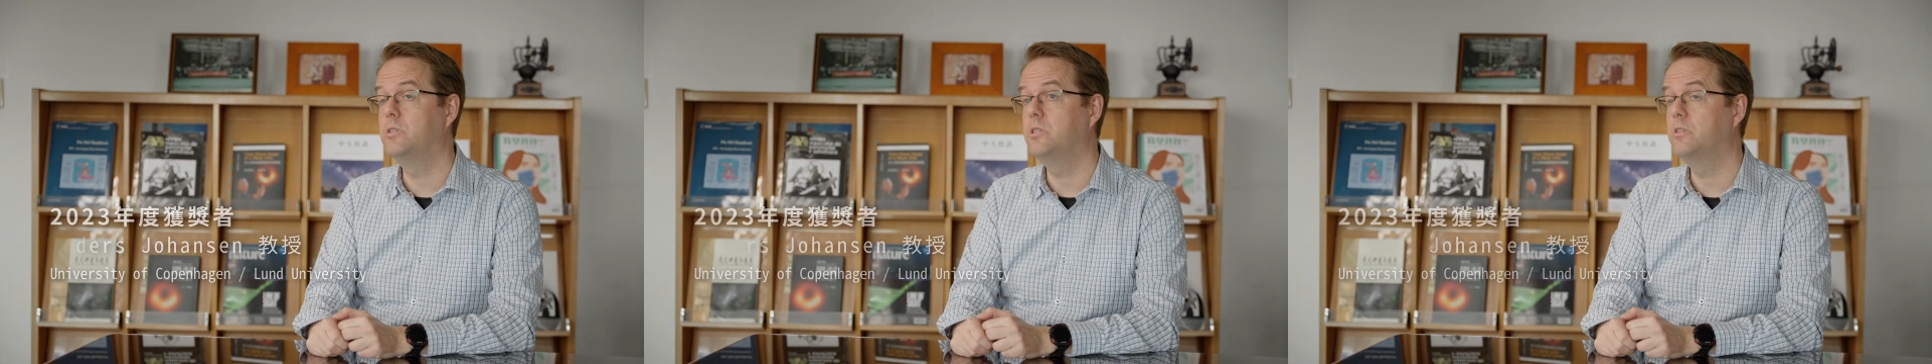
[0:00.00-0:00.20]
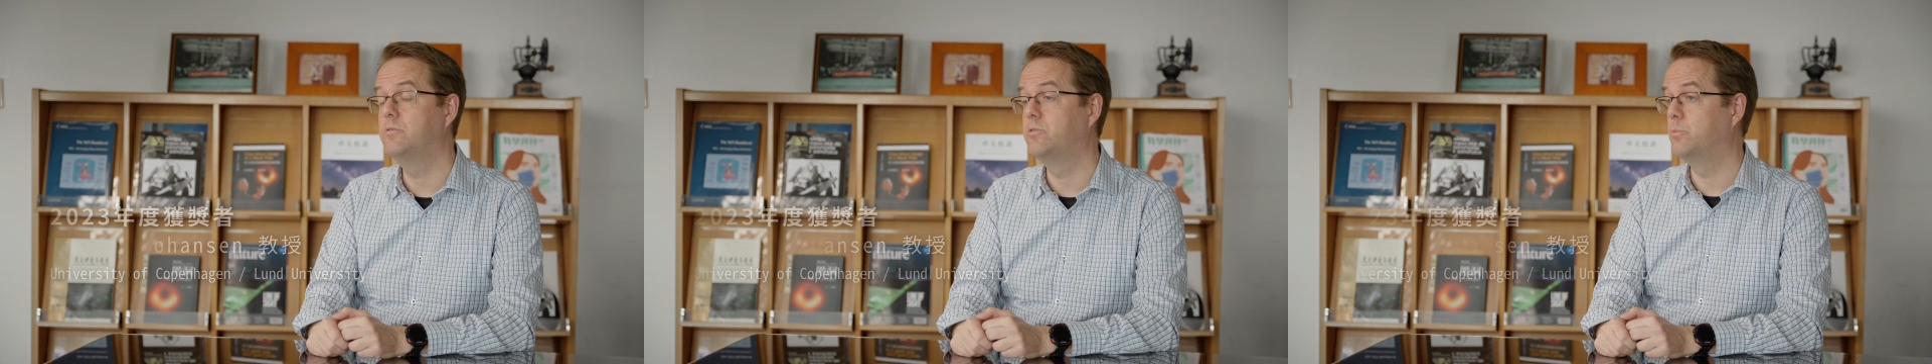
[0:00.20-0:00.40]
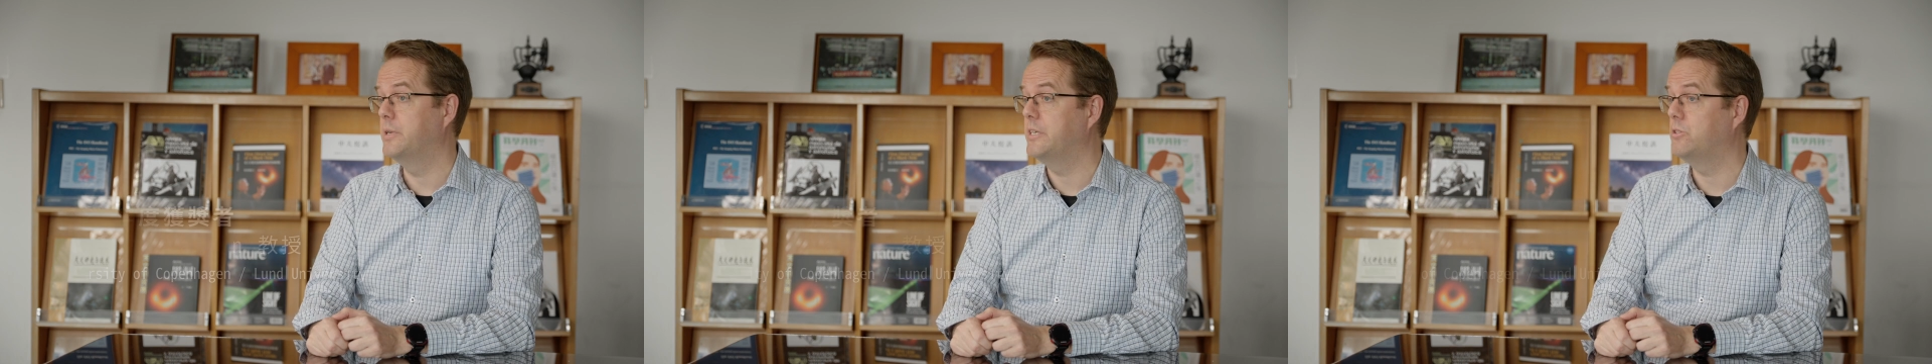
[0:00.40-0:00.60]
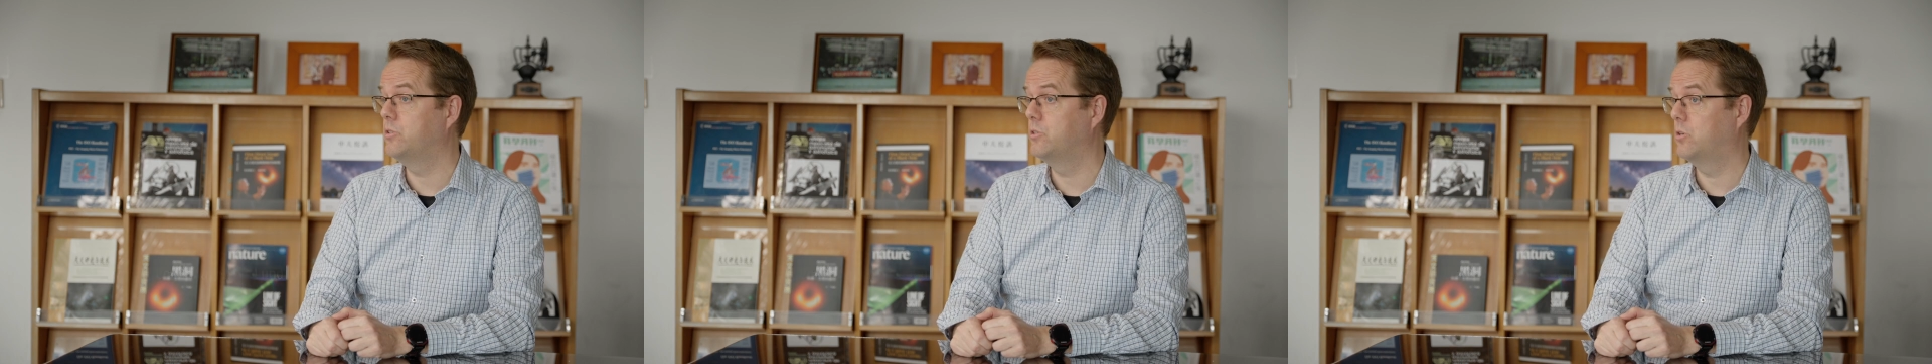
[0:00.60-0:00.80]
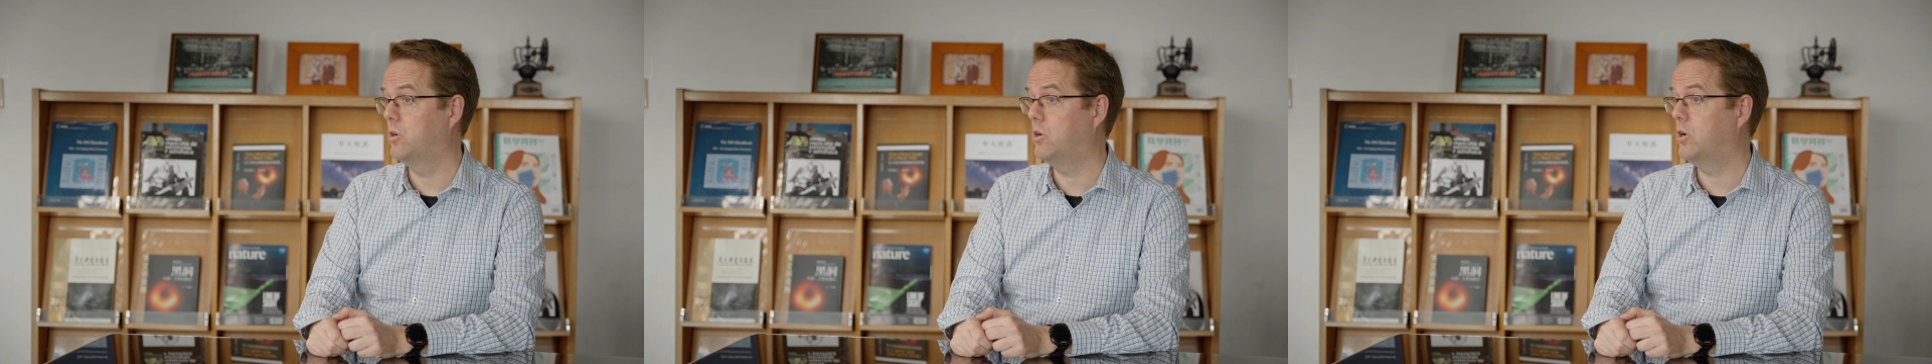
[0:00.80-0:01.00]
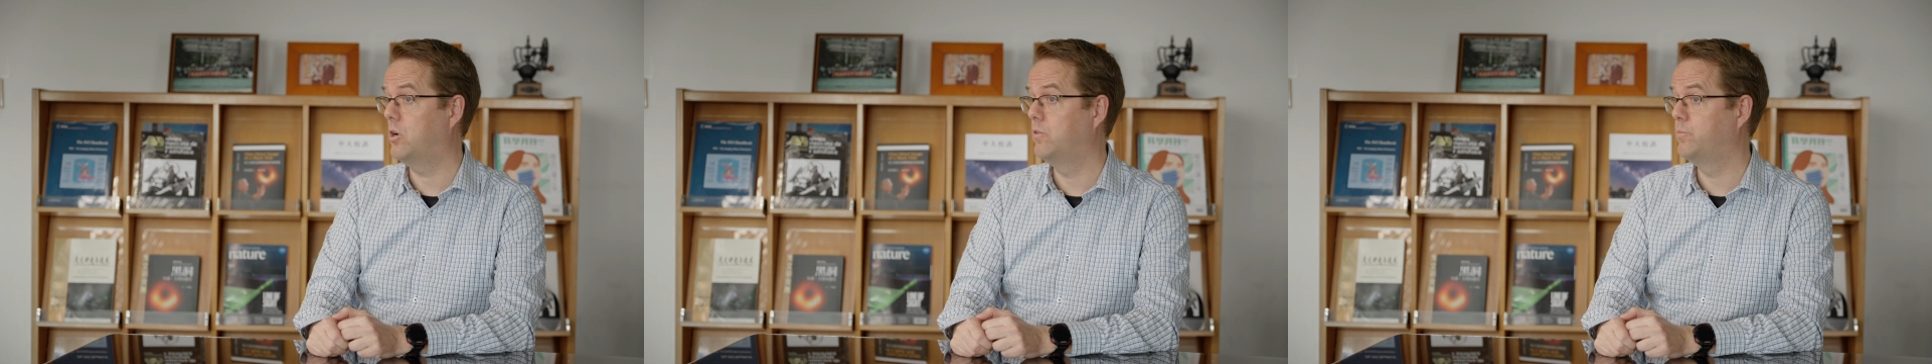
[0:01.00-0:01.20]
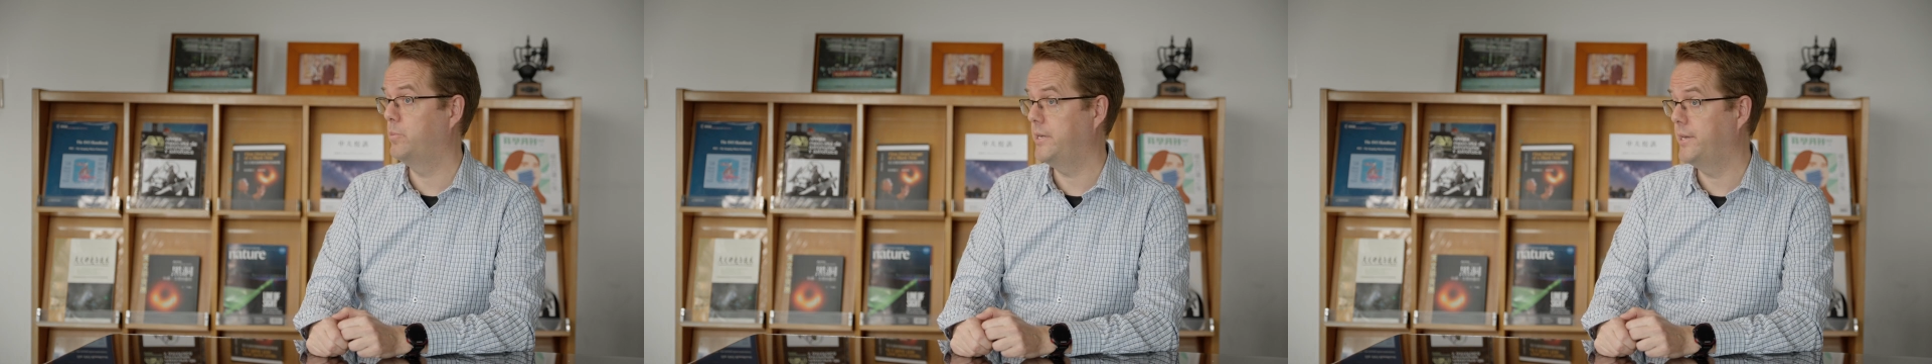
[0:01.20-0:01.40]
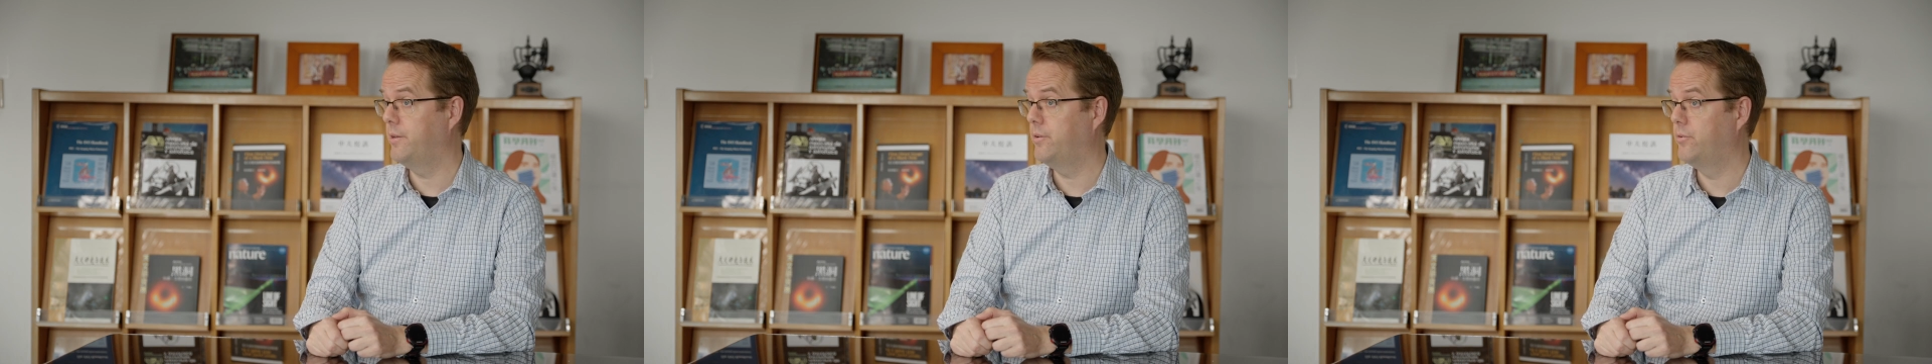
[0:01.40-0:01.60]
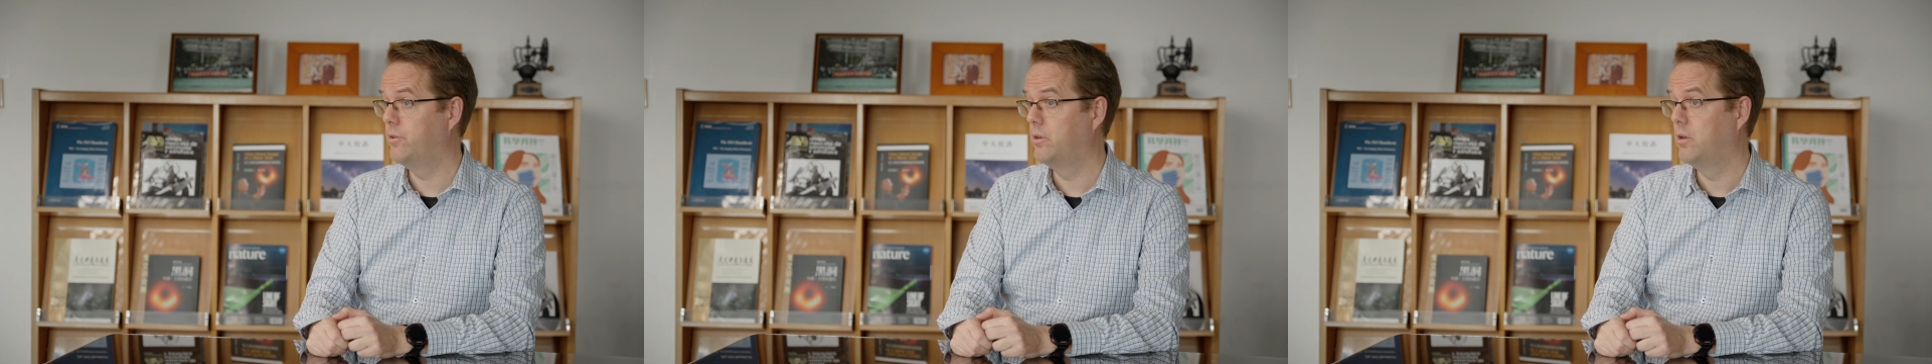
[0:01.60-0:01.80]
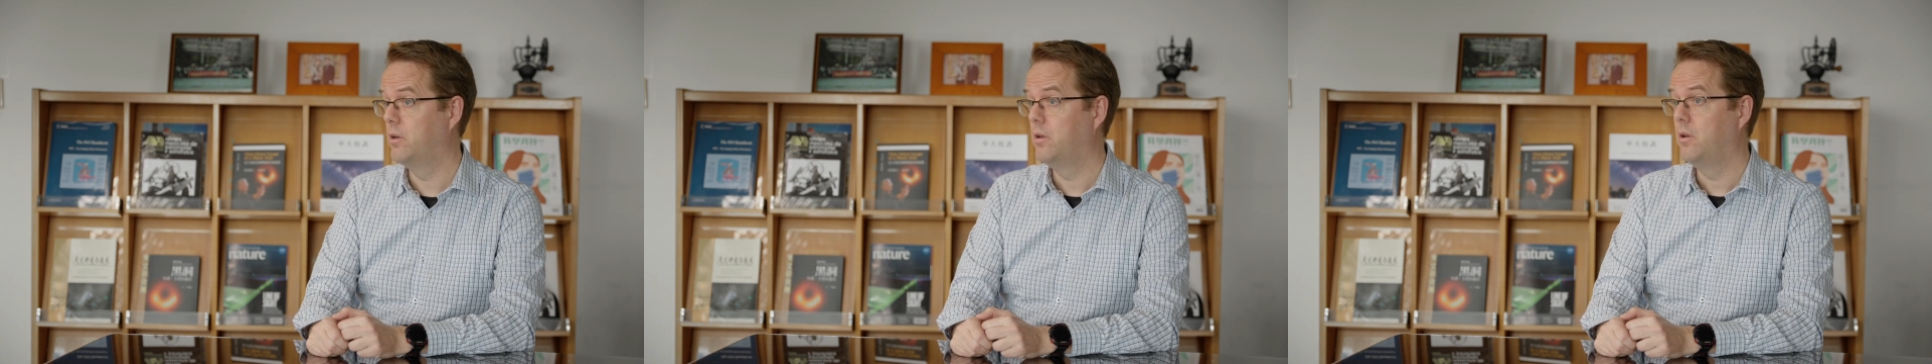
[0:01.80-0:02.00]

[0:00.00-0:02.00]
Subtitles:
the formation of planets.